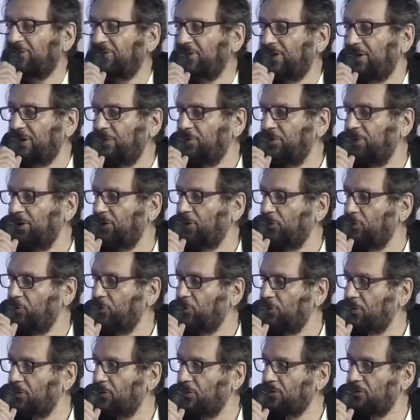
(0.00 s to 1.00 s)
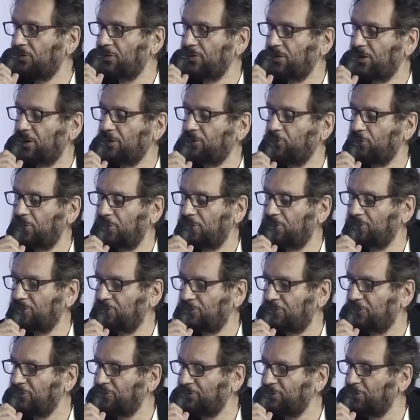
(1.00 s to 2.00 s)
that I made on the young William
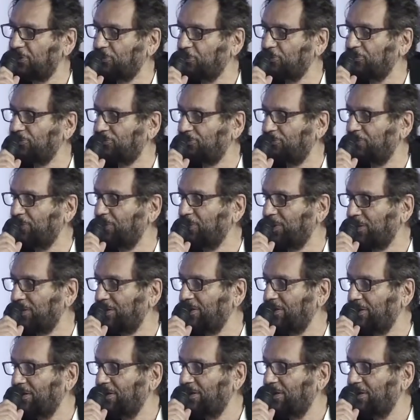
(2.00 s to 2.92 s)
Shakespeare was streaming.